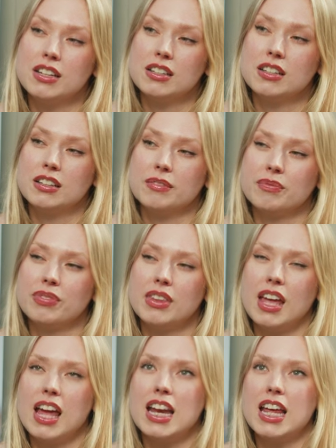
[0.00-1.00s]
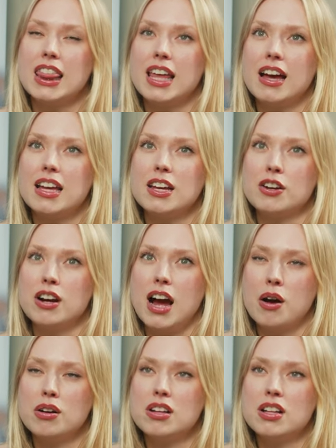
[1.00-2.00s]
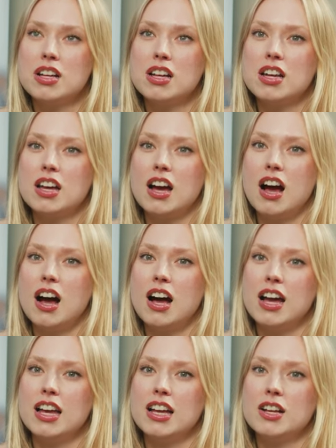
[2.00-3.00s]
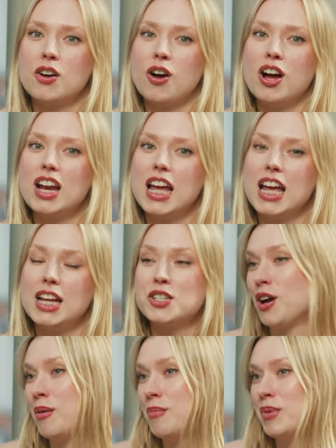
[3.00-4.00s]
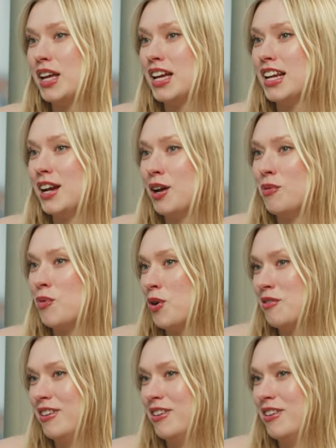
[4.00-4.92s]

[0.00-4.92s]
Right. And in that year out, I got a job in Canary Wharf.